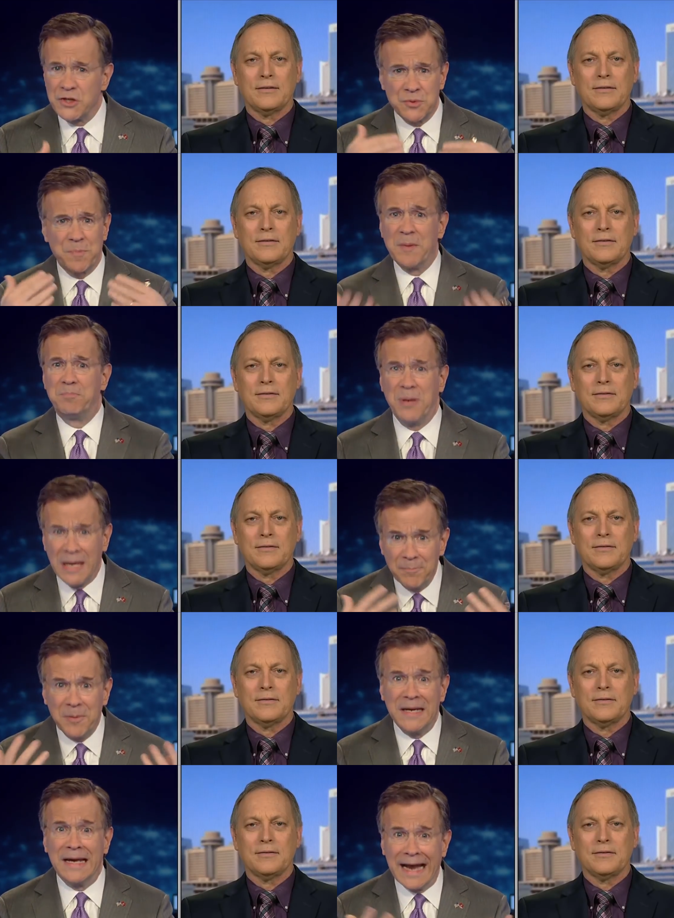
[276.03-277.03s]
Speaker 1: just been
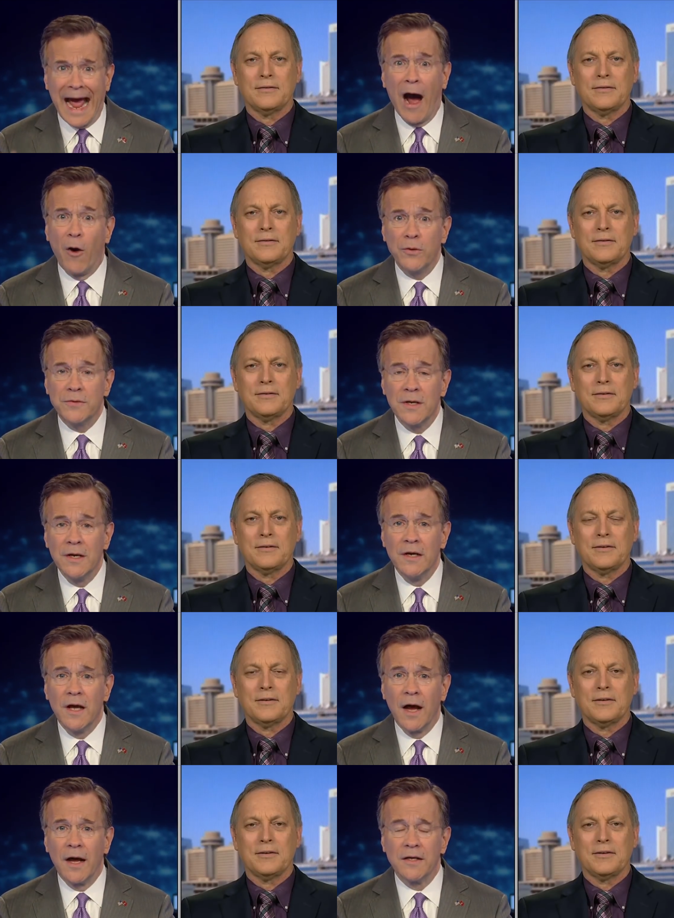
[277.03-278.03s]
pimping it out
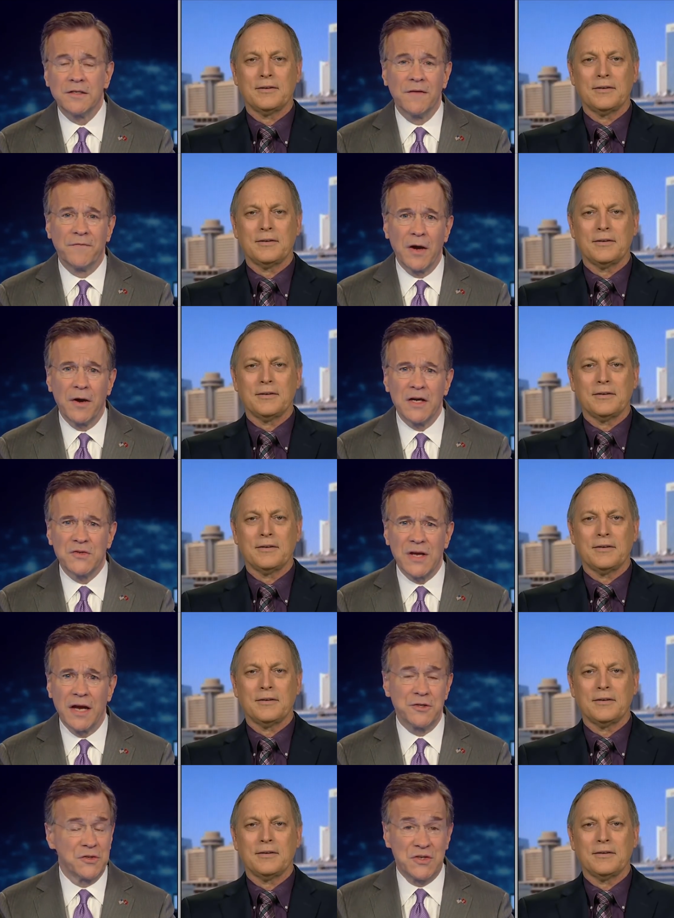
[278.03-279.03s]
uh, to various
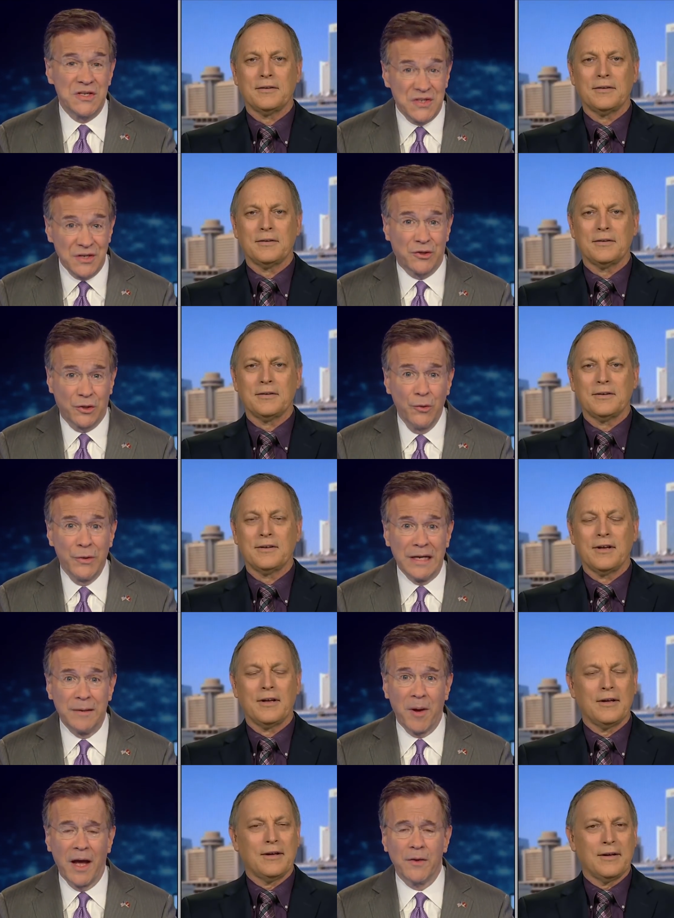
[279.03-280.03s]
agencies,
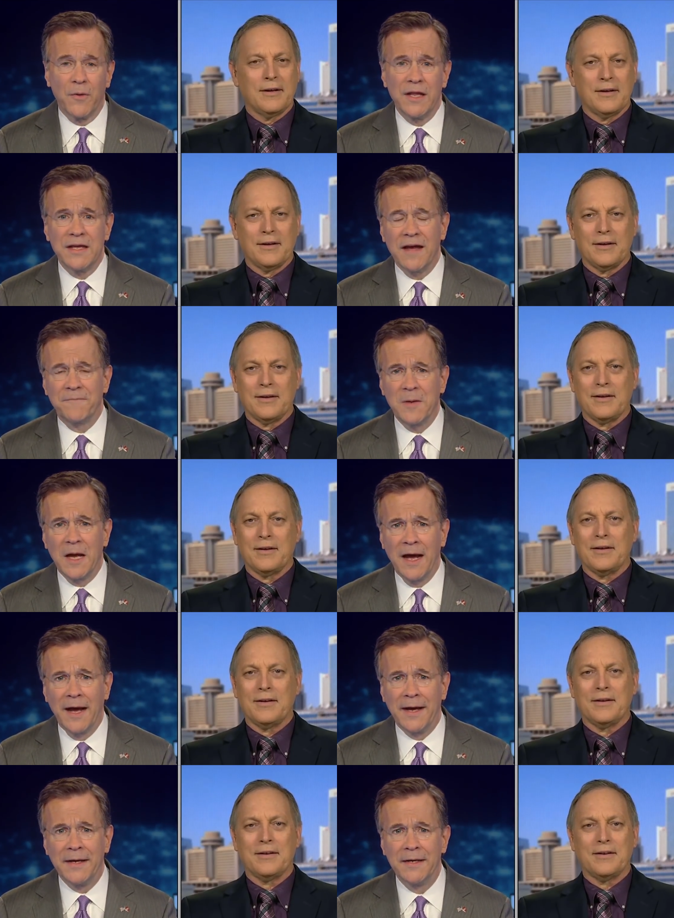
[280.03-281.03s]
including, by the way, the
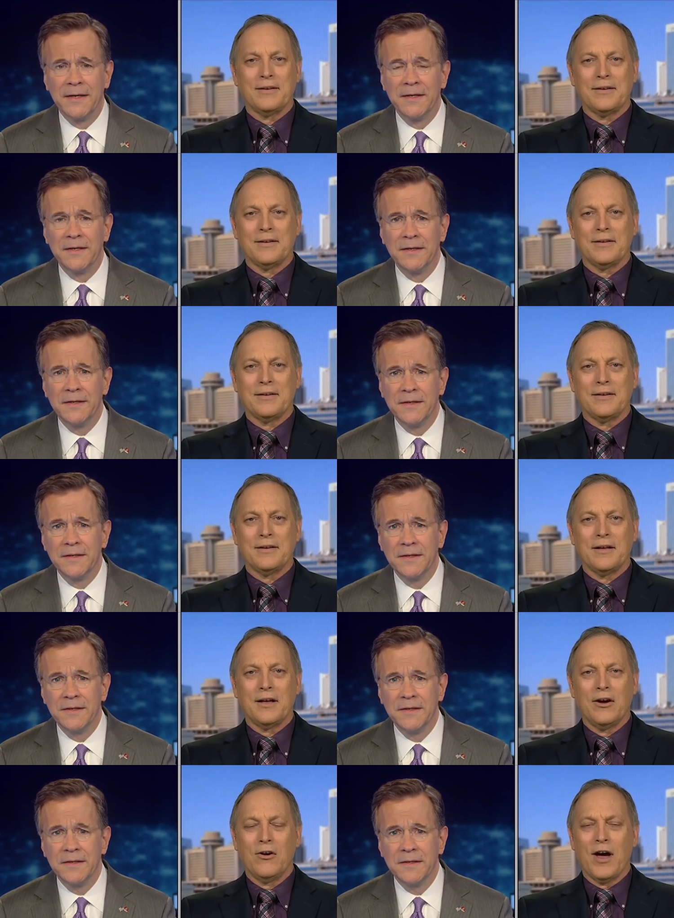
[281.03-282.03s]
FBI.
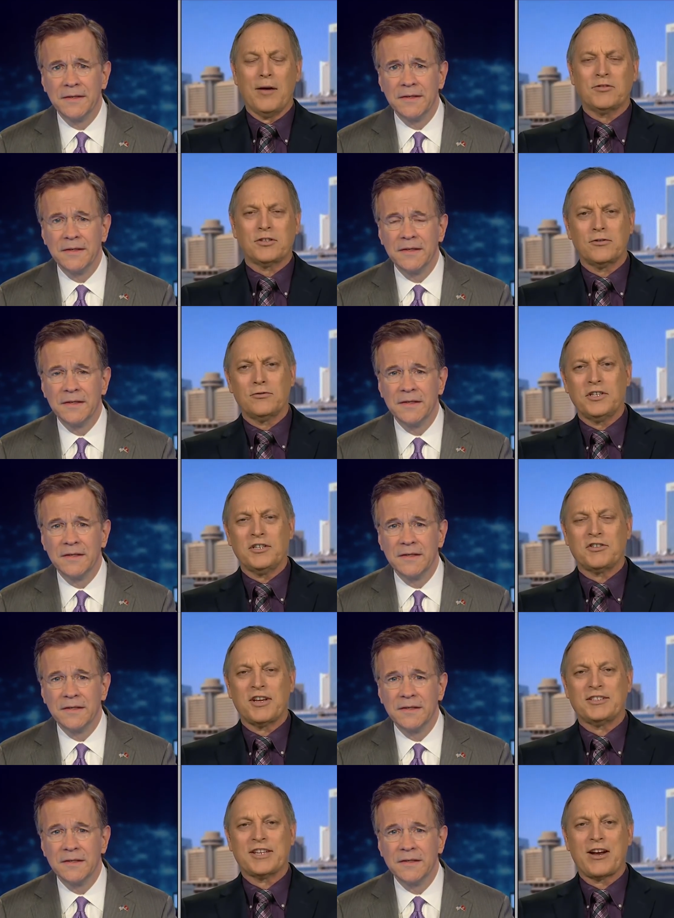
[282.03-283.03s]
Speaker 2: Oh, absolutely.
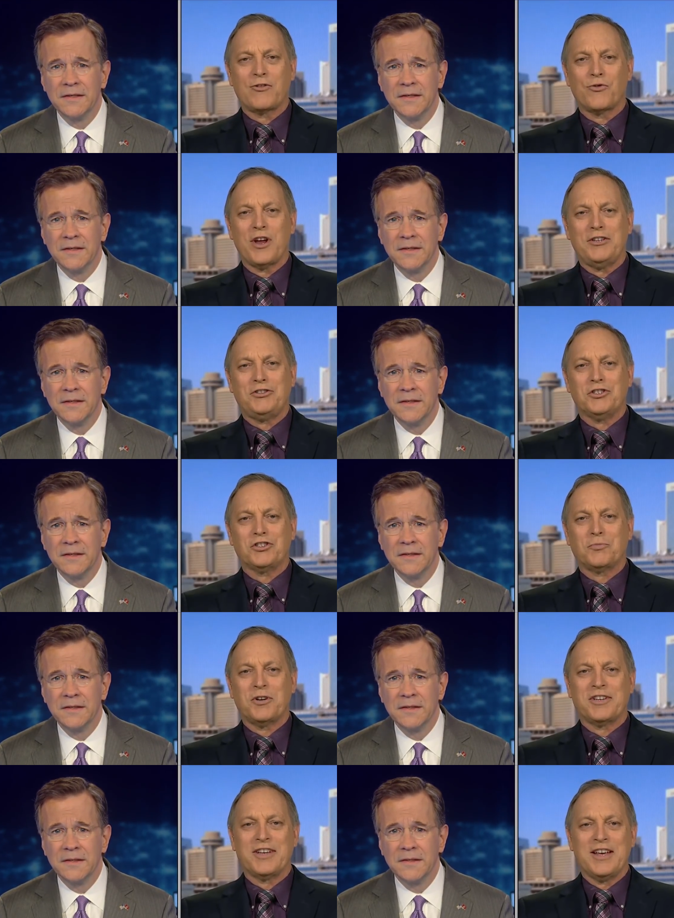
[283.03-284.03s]
It's, it's outrageous,
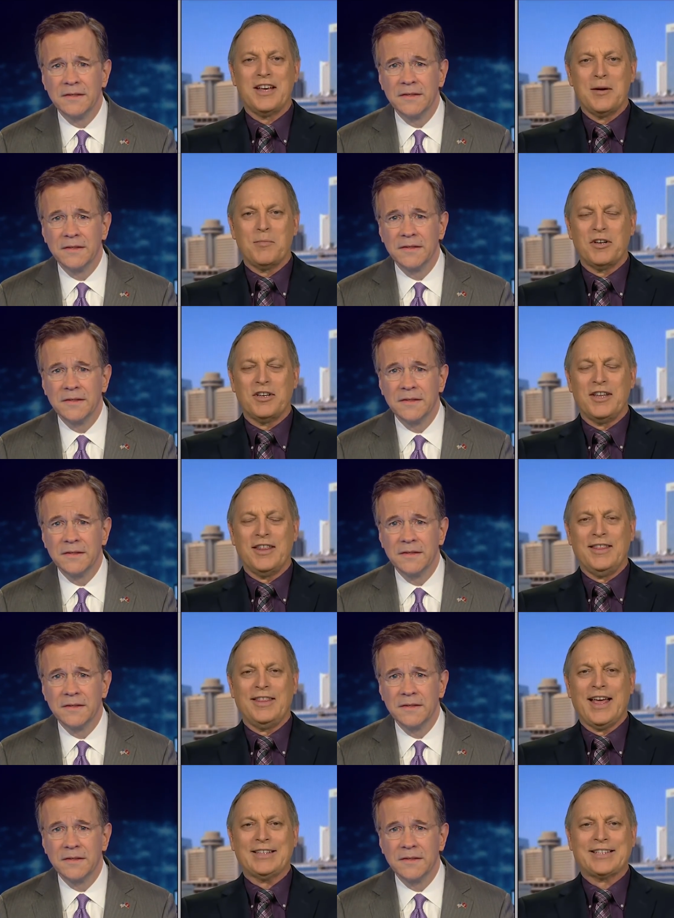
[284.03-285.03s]
but, but
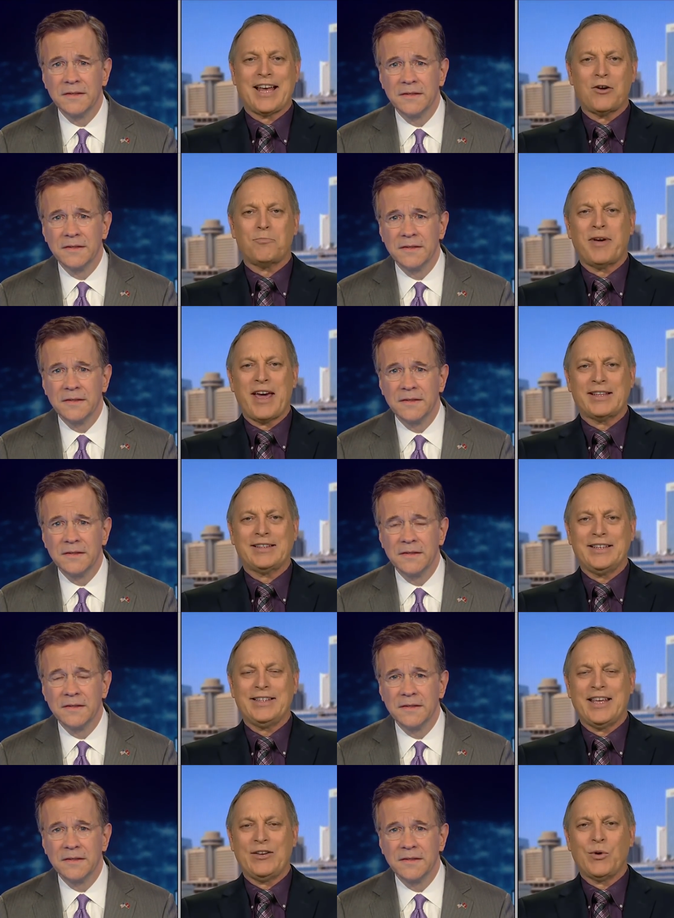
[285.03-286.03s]
that's how
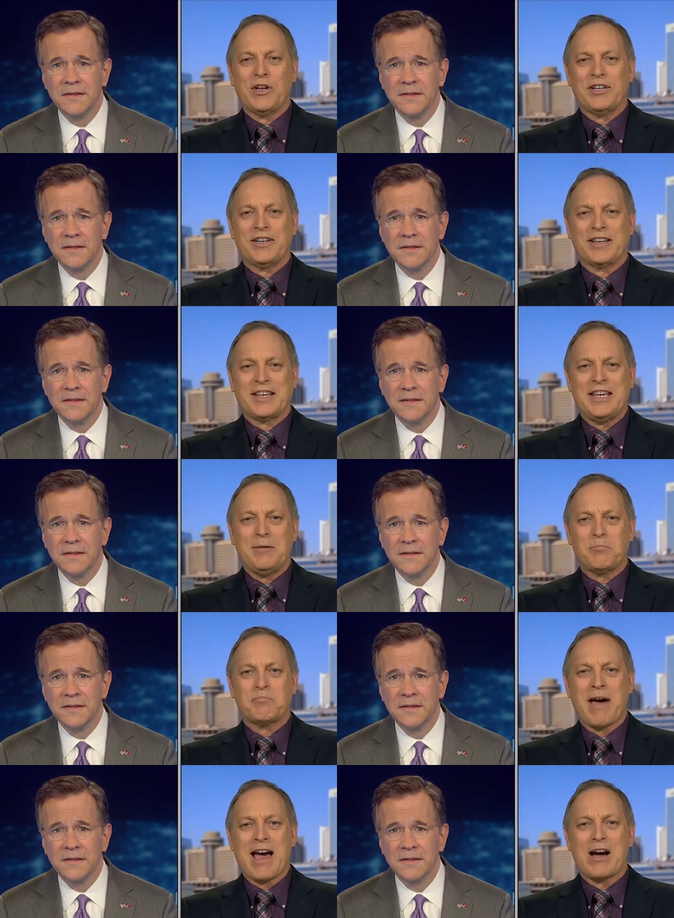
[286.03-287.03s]
badly they wanted to
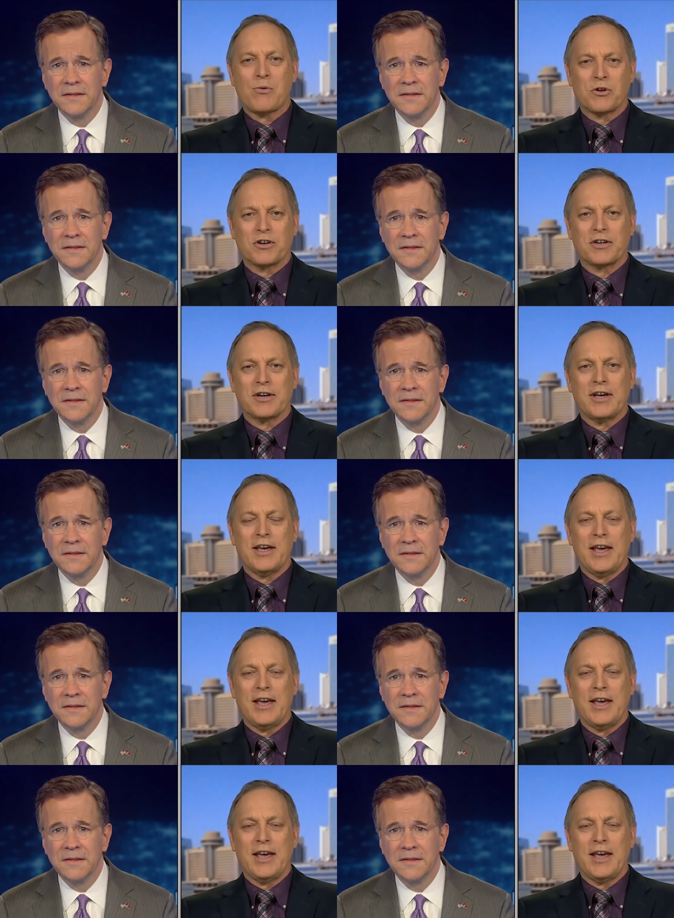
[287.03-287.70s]
keep power.